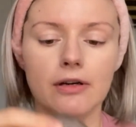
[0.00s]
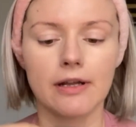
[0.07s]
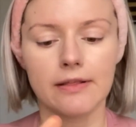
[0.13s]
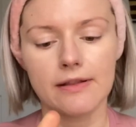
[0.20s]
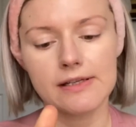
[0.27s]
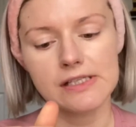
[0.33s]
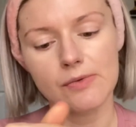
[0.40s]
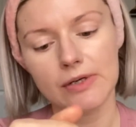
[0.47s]
and
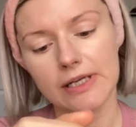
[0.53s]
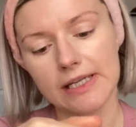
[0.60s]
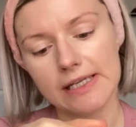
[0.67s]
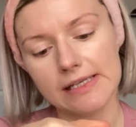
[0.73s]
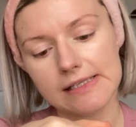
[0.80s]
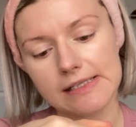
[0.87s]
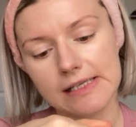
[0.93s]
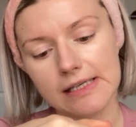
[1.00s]
this one
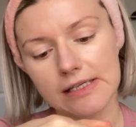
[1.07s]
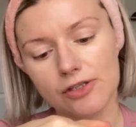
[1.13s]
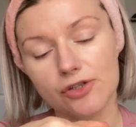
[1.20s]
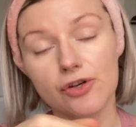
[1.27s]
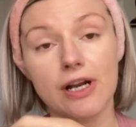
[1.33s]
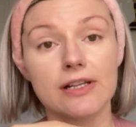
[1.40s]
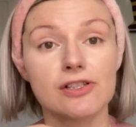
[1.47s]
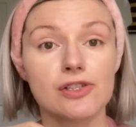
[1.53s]
is in
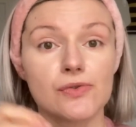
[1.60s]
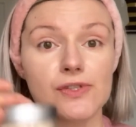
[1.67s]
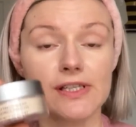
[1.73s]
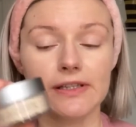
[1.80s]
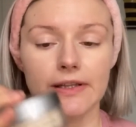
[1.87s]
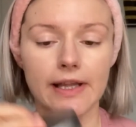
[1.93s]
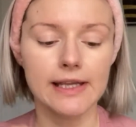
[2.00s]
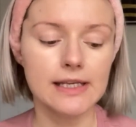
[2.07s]

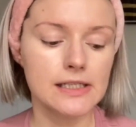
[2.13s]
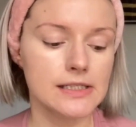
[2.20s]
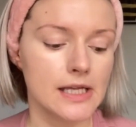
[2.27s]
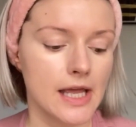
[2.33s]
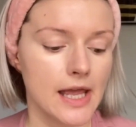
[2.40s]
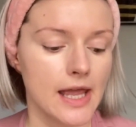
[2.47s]
Translucent Light,